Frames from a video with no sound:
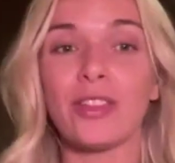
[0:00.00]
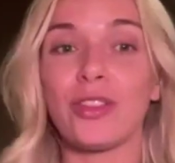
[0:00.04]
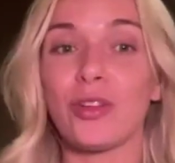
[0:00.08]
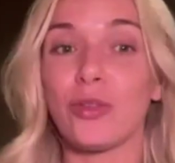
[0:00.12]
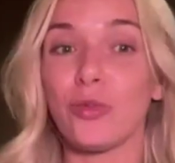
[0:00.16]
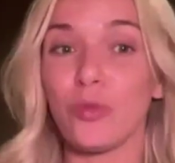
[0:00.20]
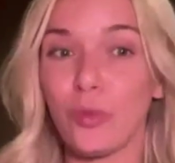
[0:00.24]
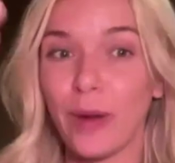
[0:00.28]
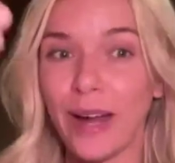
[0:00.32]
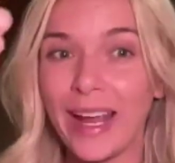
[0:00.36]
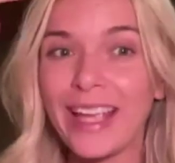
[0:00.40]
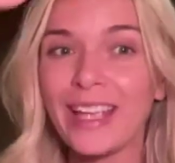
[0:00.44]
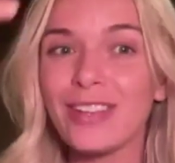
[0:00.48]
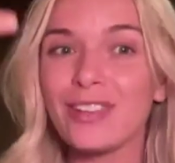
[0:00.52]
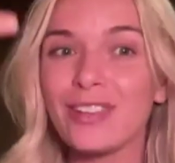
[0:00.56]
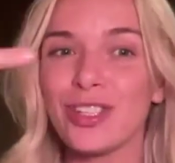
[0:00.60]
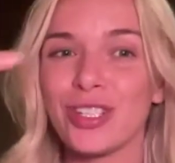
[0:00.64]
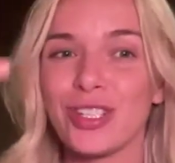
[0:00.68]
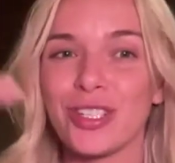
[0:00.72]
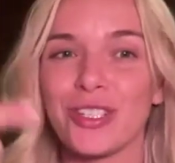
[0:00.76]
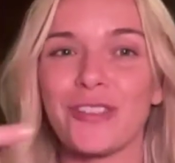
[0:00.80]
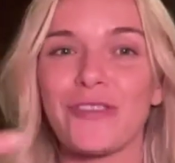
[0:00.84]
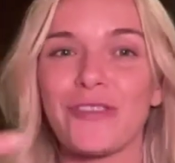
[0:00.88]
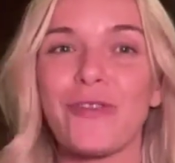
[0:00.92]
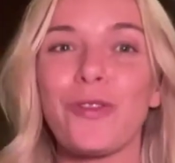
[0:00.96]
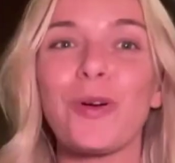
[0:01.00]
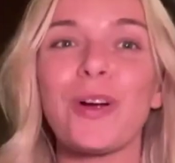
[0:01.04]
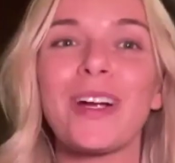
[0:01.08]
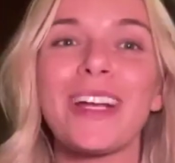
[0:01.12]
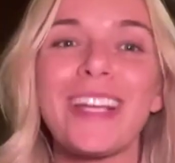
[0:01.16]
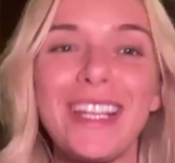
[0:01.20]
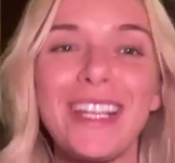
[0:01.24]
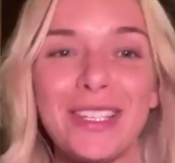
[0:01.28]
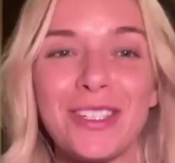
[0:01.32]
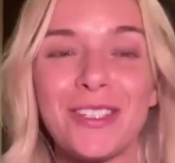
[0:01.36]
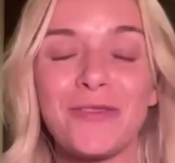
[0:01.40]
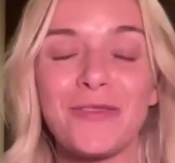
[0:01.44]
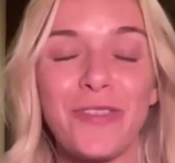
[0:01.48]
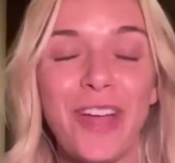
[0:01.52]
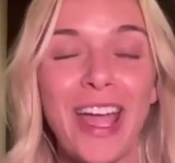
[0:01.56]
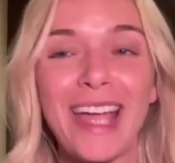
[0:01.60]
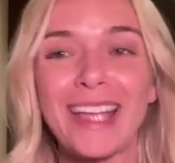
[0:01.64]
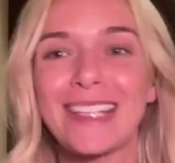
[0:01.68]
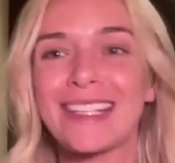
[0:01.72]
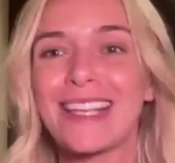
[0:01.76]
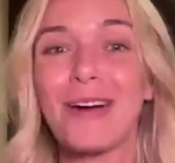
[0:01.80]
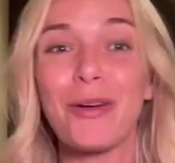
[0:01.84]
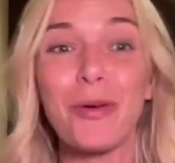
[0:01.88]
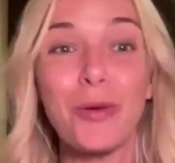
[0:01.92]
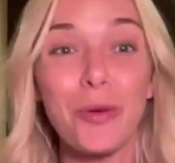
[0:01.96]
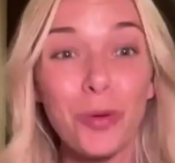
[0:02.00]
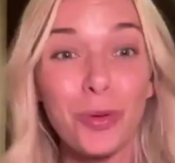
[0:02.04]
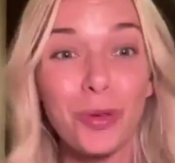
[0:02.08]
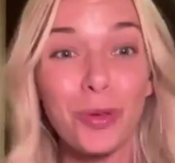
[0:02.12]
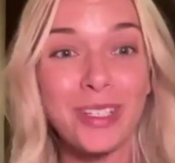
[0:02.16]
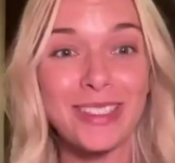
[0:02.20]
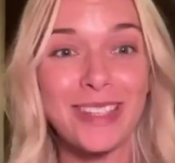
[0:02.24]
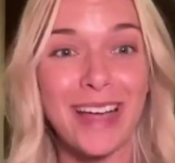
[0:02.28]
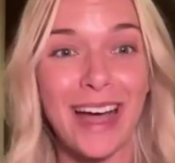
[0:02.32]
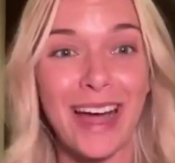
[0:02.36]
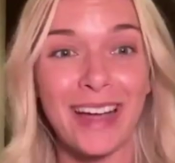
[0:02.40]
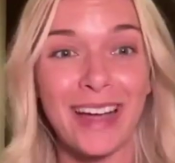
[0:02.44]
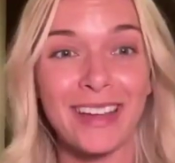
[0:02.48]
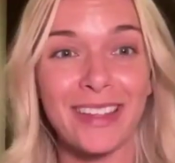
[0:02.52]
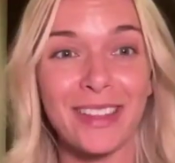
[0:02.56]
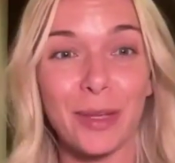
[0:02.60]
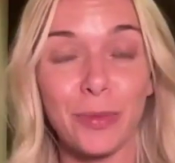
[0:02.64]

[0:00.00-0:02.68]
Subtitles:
the ranges for each phase. How cool is that?